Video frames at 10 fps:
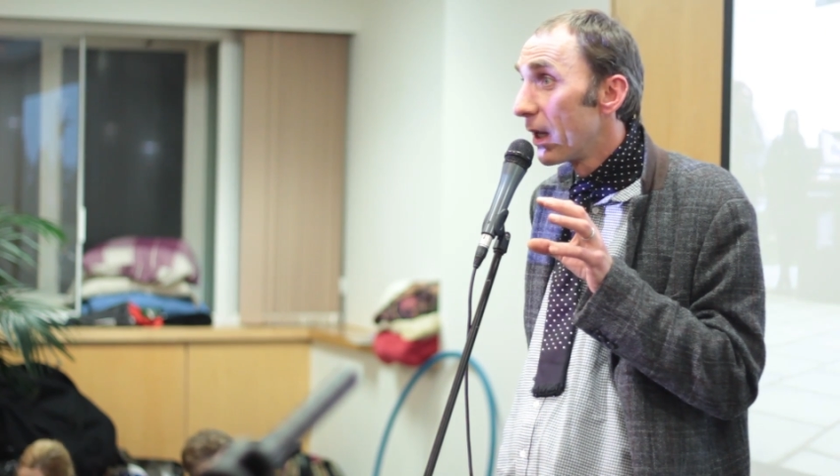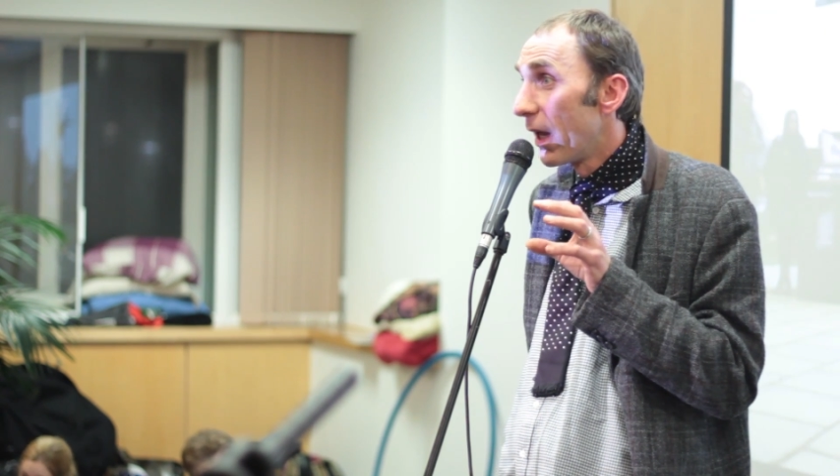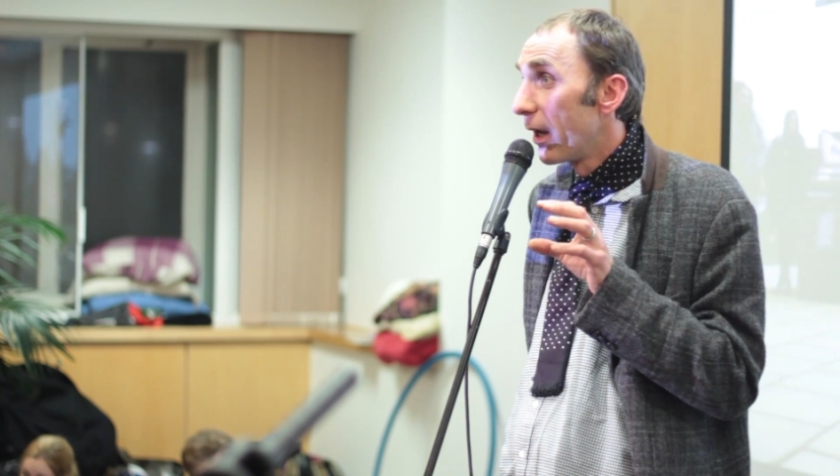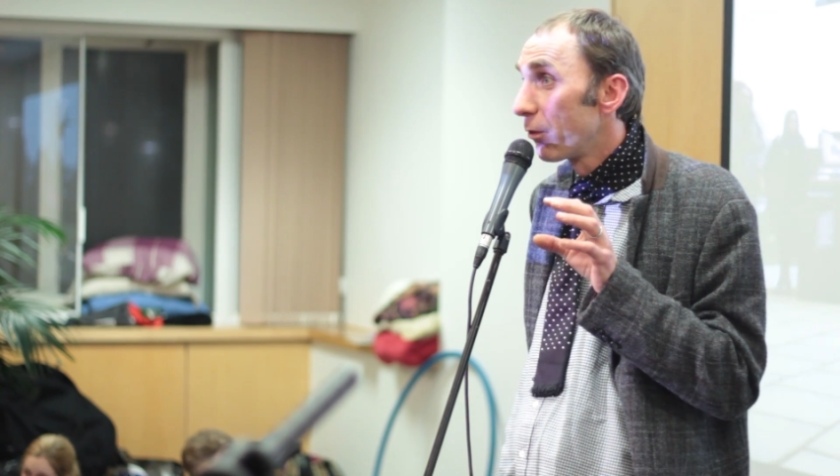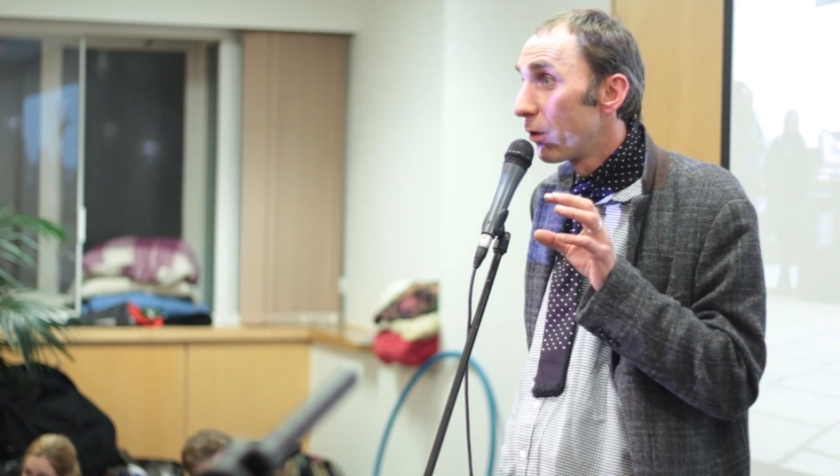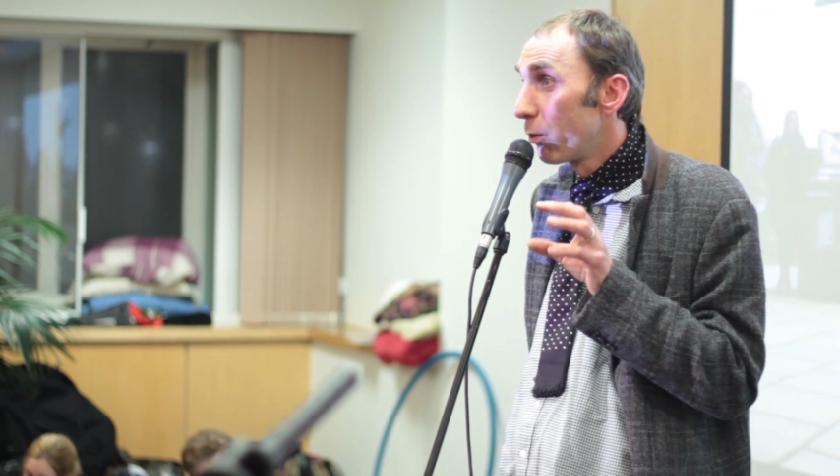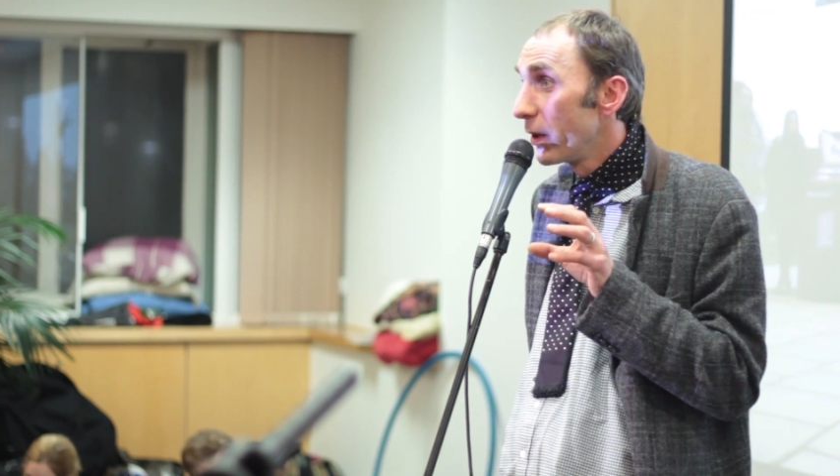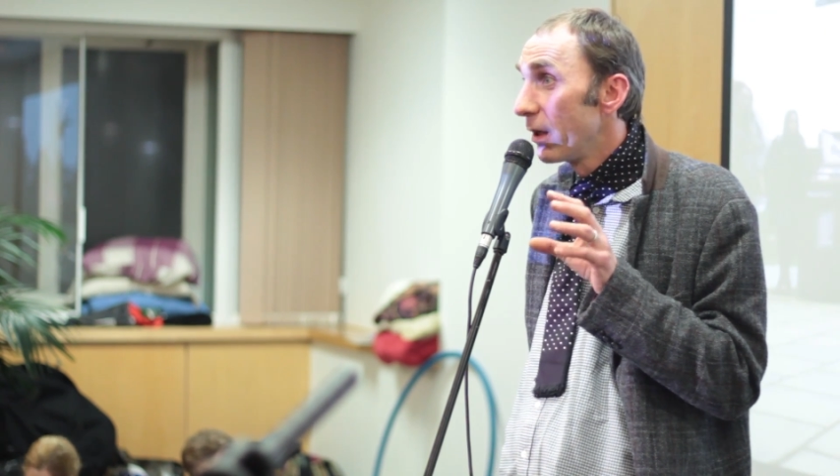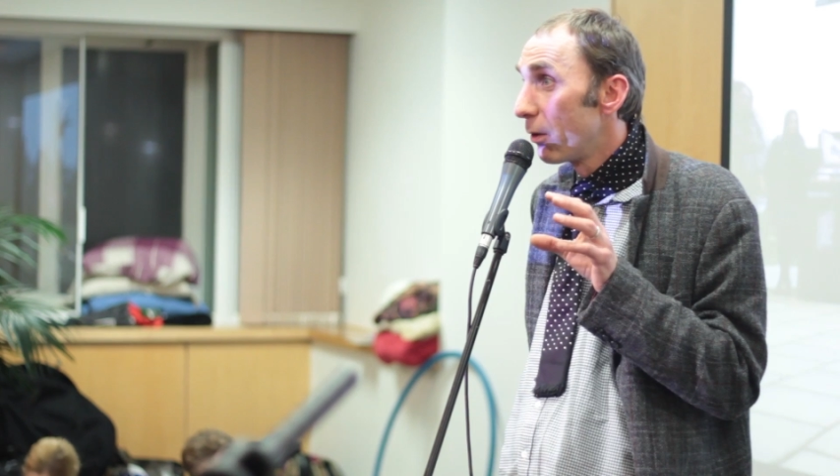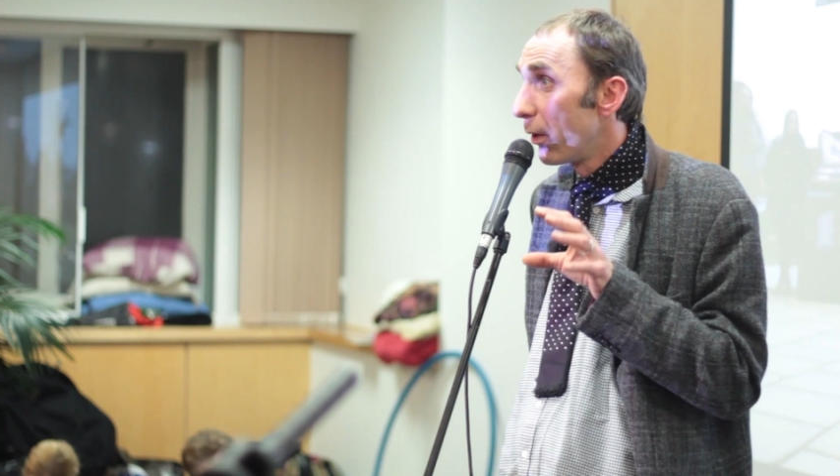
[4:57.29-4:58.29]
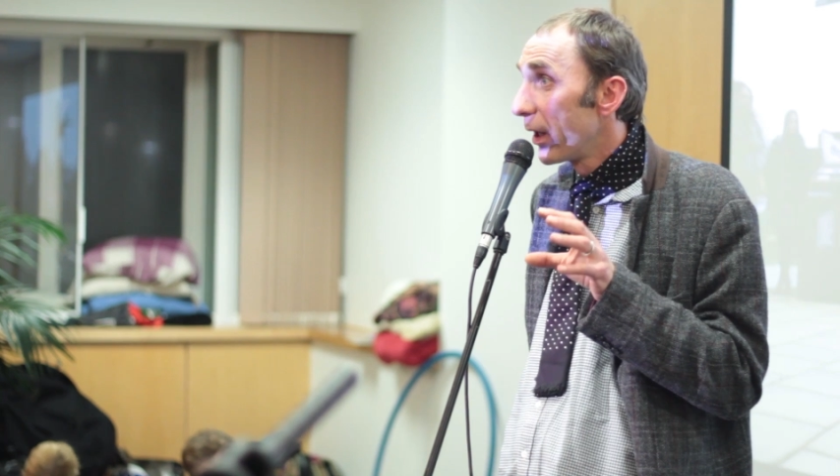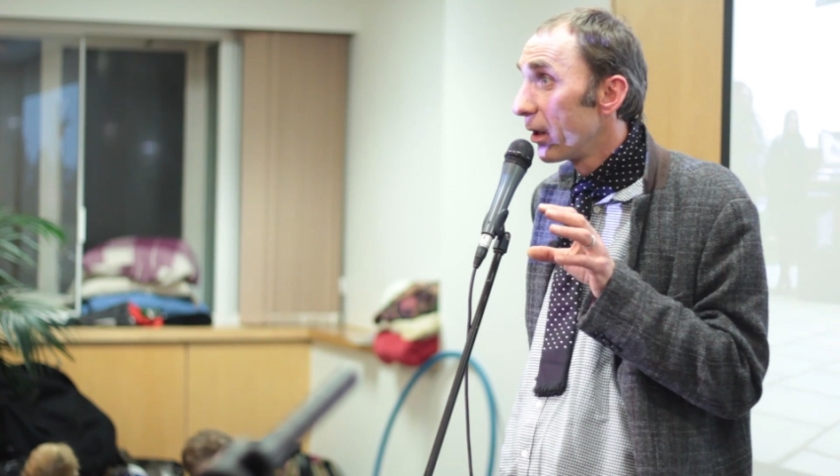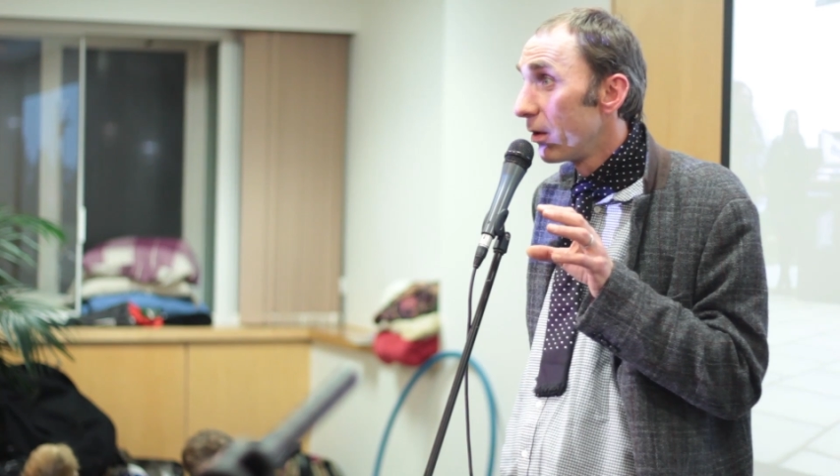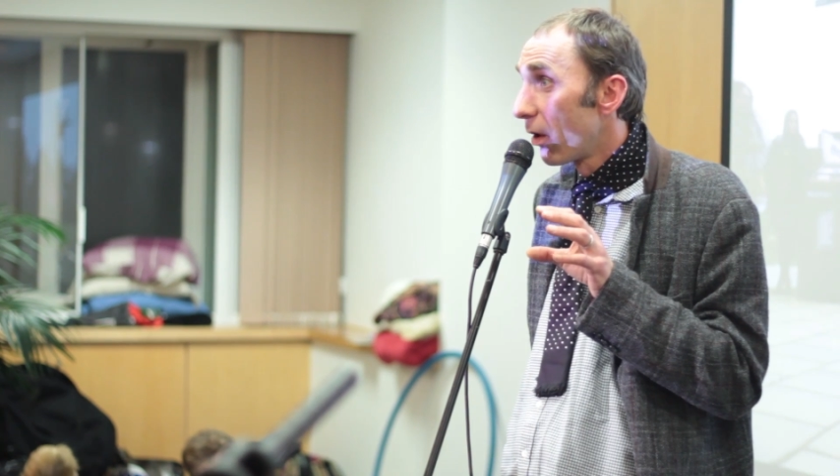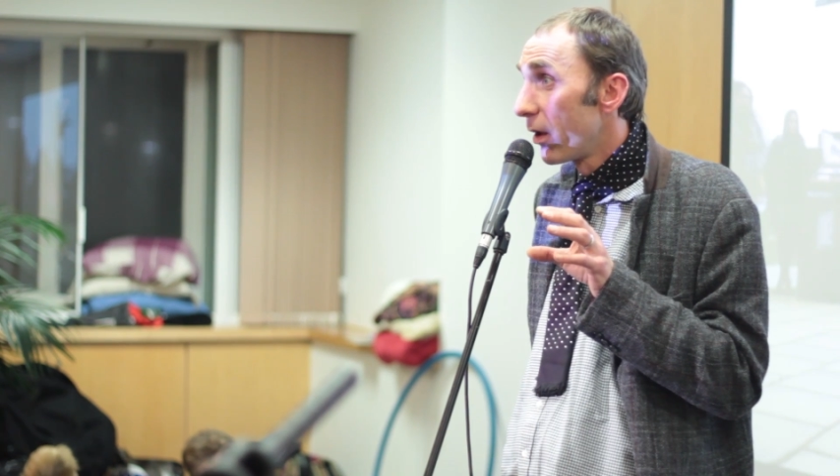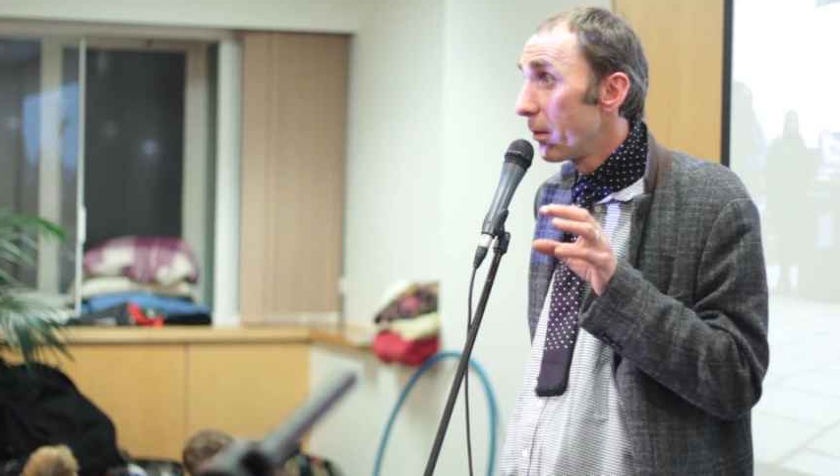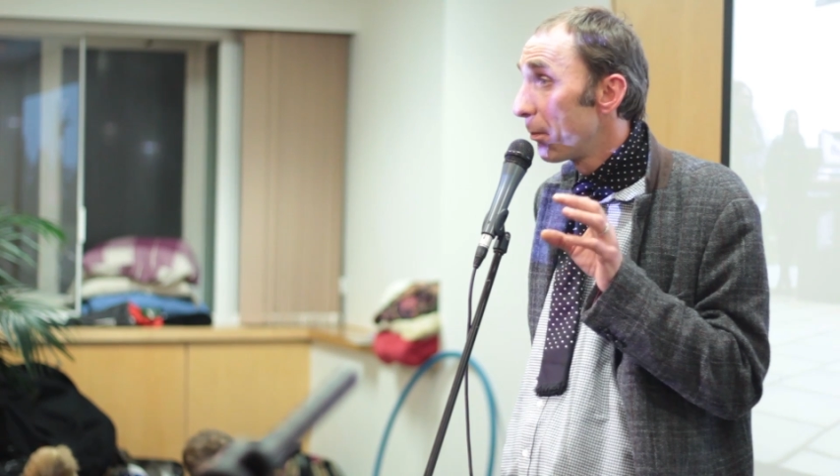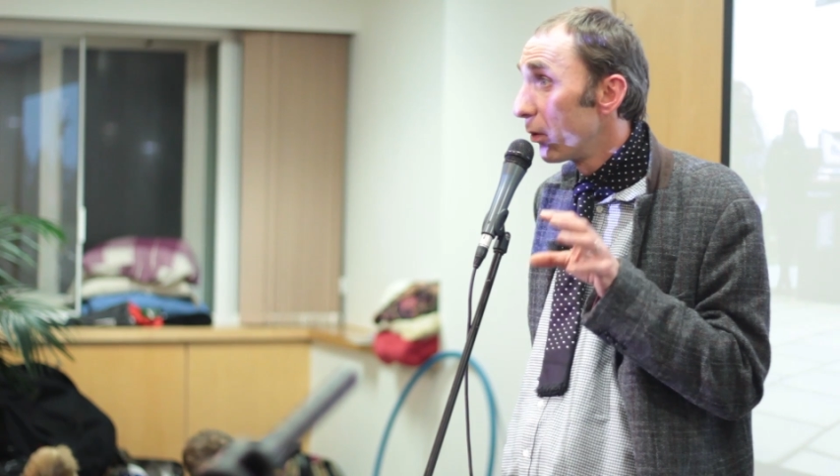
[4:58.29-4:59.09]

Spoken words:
allowed to read the recondite